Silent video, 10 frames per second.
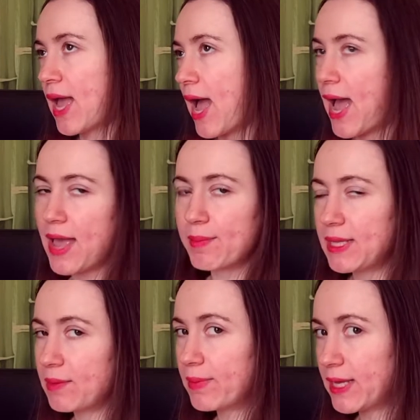I'm in
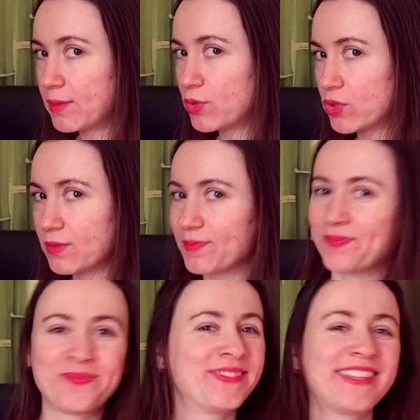a bad mood."
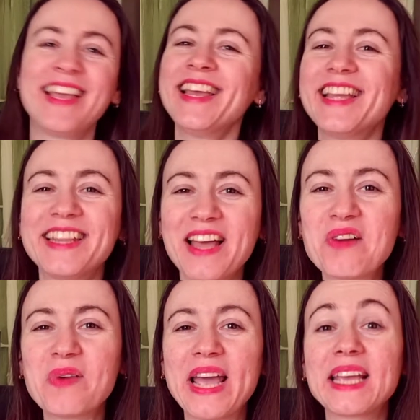No
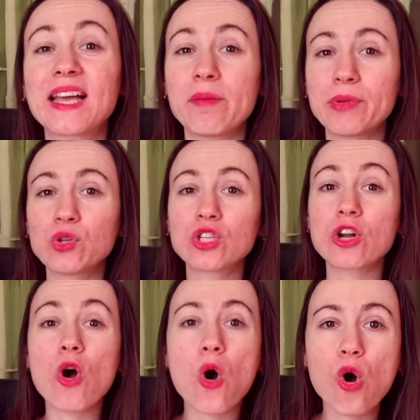way, computer
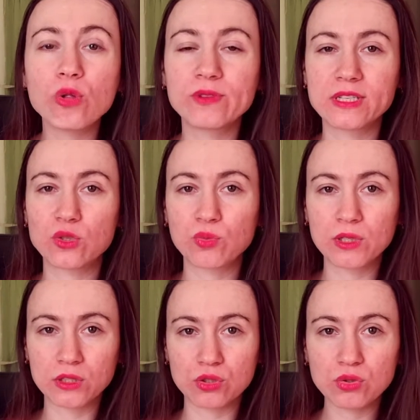always
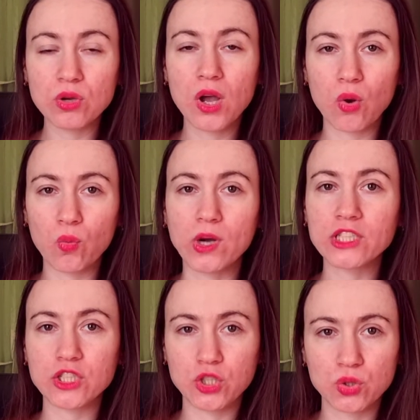will do
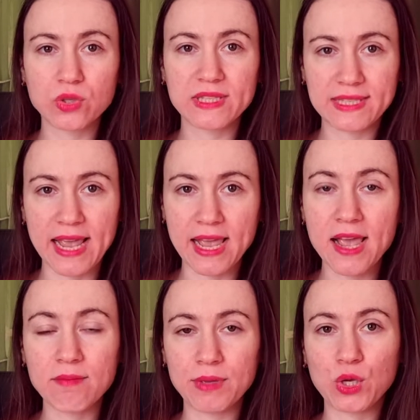what you say,
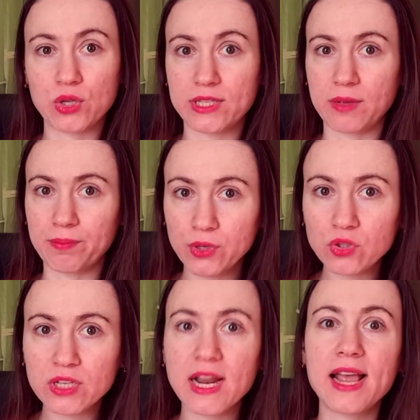because
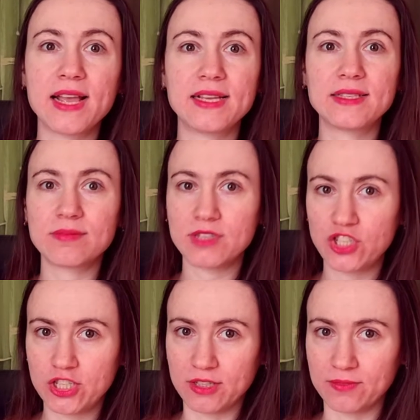computer is a
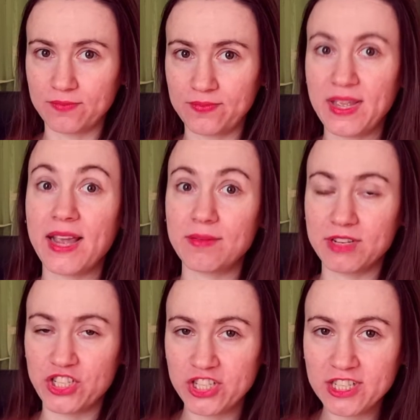machine and
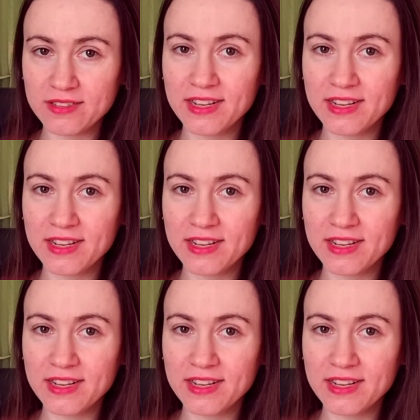machine